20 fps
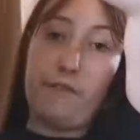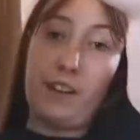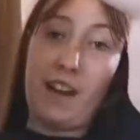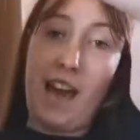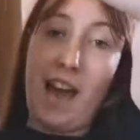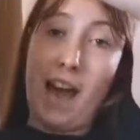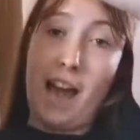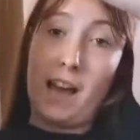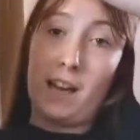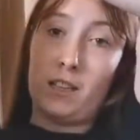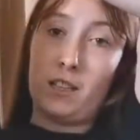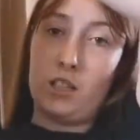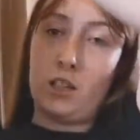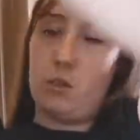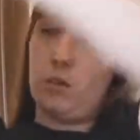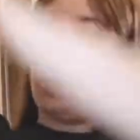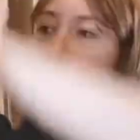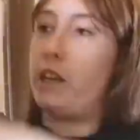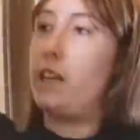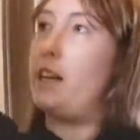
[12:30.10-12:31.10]
flared,
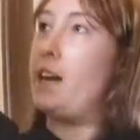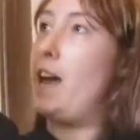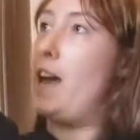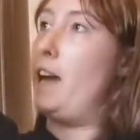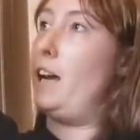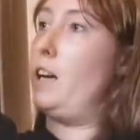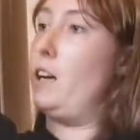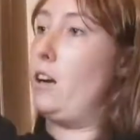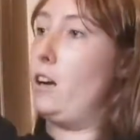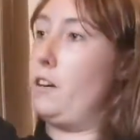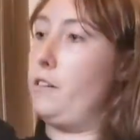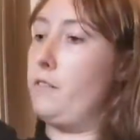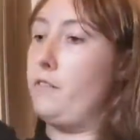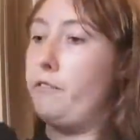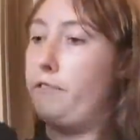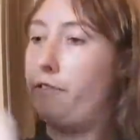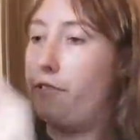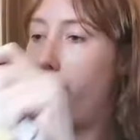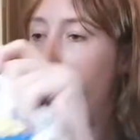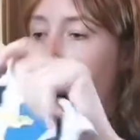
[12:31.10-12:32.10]
so like an A-line
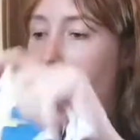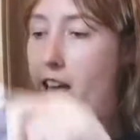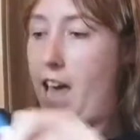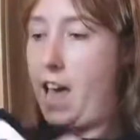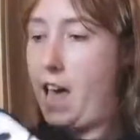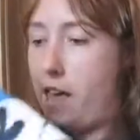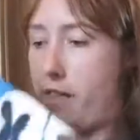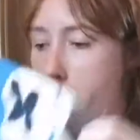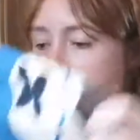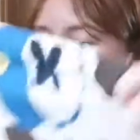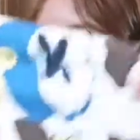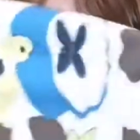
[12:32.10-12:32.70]
flare